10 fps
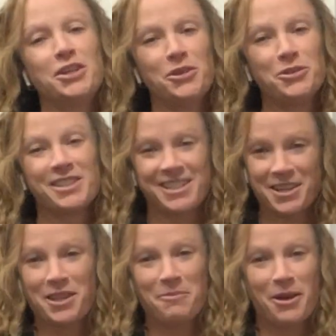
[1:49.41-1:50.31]
you'd
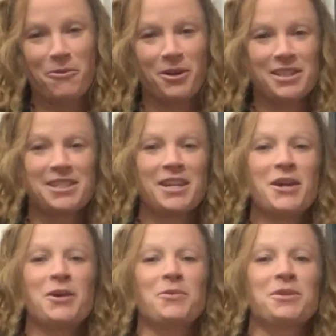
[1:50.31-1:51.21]
see that my quads
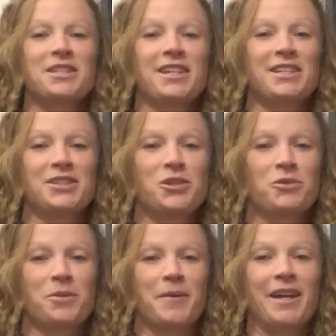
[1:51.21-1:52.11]
were tight and so
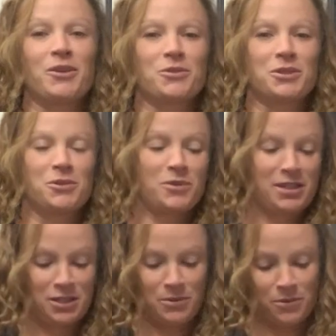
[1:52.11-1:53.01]
were my ankles. So
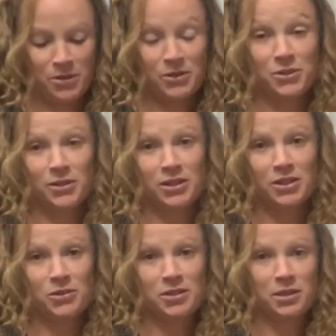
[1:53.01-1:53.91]
that's why we're also going
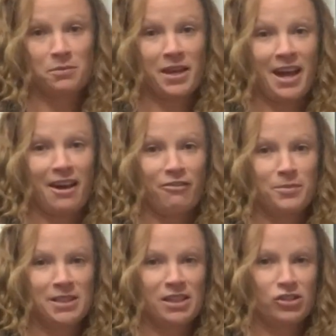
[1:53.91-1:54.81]
to do some calf
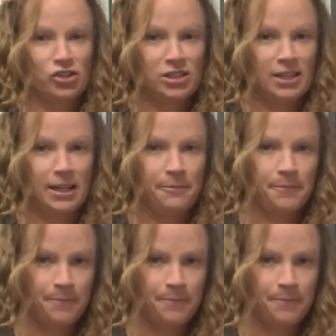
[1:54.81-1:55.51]
massage today.